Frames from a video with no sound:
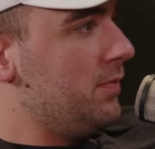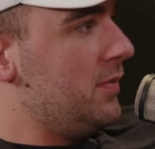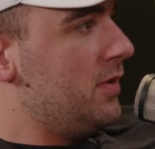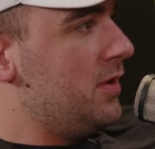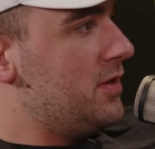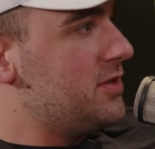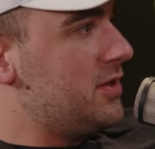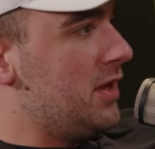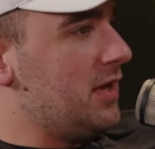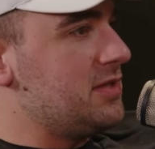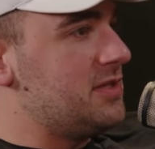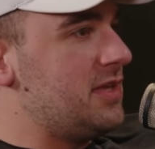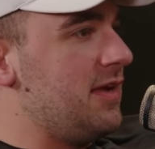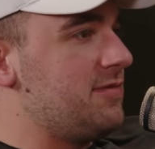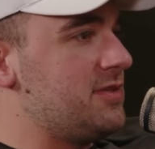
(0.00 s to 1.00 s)
Mm-hmm. So like,
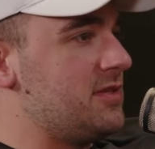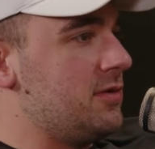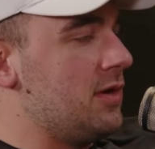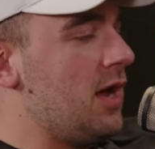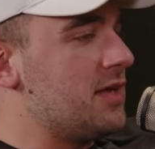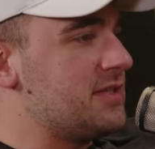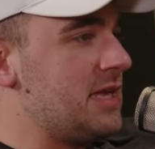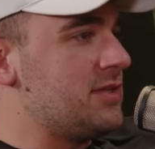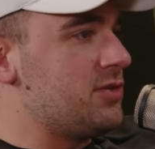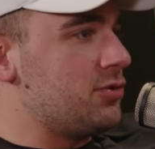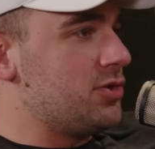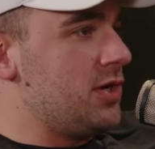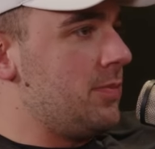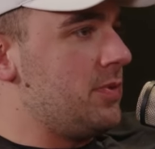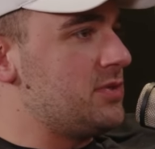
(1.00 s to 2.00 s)
instead of
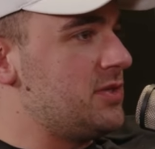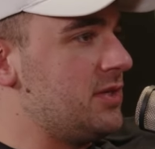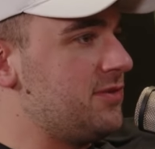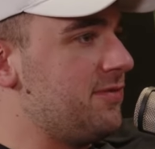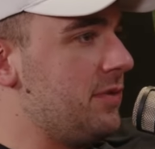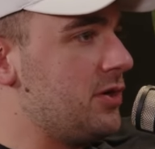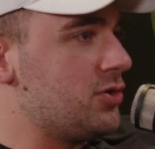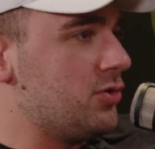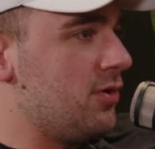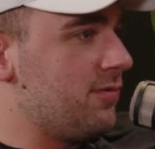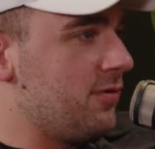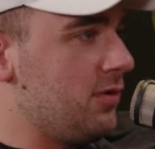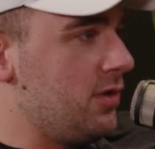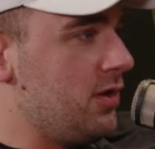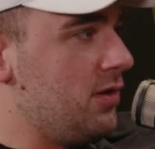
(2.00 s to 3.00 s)
censorship, it's information
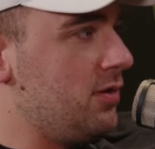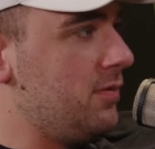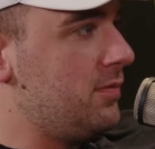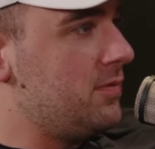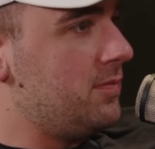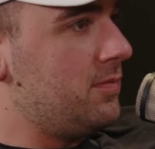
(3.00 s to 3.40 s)
overload.